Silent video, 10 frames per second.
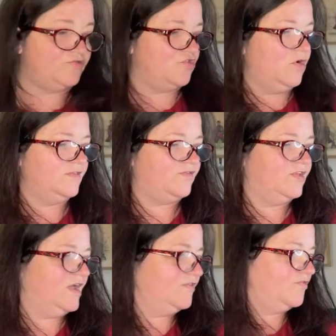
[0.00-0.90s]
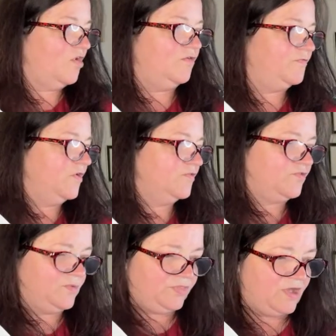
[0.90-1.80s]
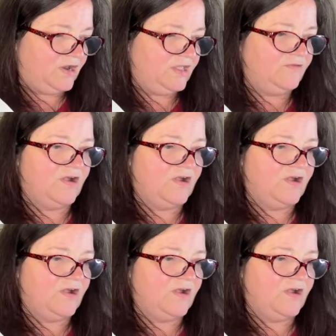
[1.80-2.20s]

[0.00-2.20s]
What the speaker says: Johnson I saw first with the honey,